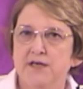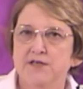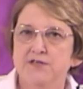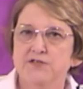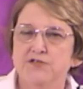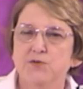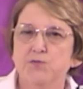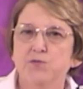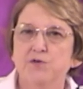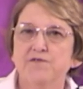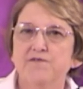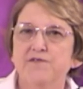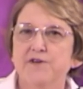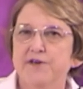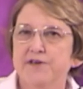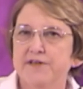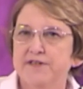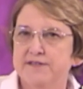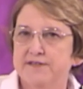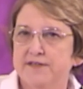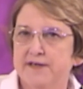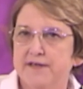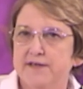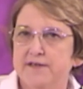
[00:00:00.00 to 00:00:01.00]
So we're very
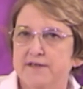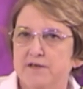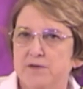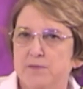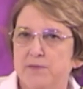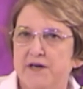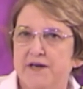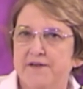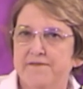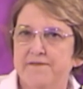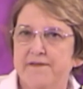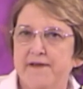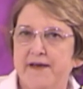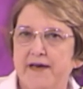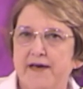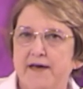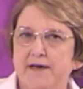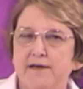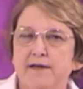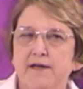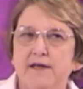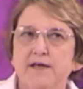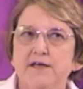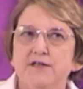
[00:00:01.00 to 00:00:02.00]
excited about
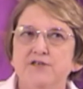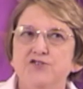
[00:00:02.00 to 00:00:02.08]
that.